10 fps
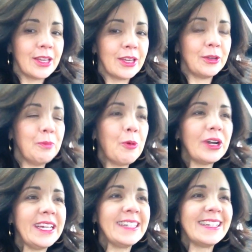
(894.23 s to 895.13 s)
Good
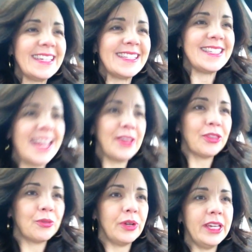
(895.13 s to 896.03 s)
morning. It's day
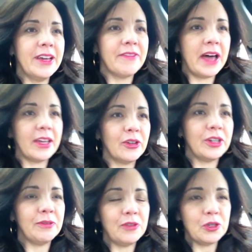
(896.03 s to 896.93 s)
3 of iron
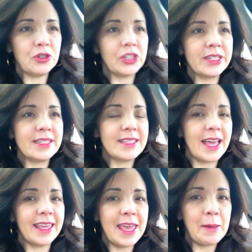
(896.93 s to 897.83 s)
infusions.
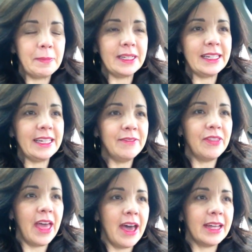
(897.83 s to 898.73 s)
I can't
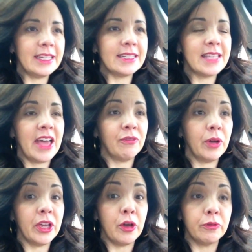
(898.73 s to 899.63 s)
believe that it's
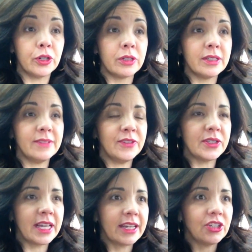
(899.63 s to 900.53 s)
halfway over. It
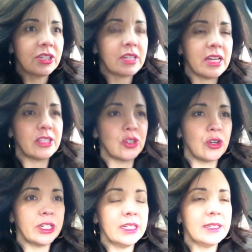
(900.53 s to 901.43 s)
feels like I just got
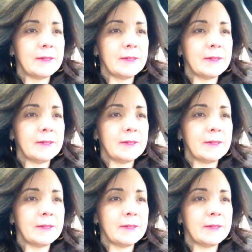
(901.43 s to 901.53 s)
started.